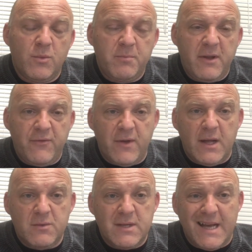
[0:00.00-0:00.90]
will be
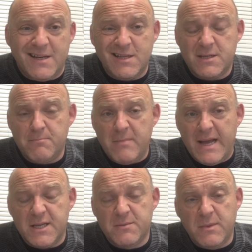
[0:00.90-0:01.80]
felt at its
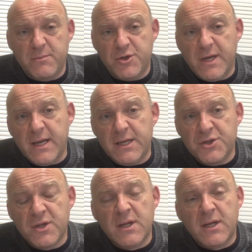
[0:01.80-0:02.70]
maximum
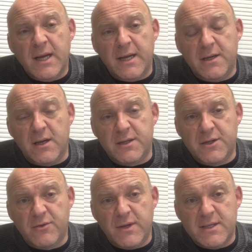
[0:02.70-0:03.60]
change at
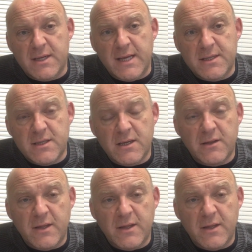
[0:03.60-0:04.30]
90 degrees later.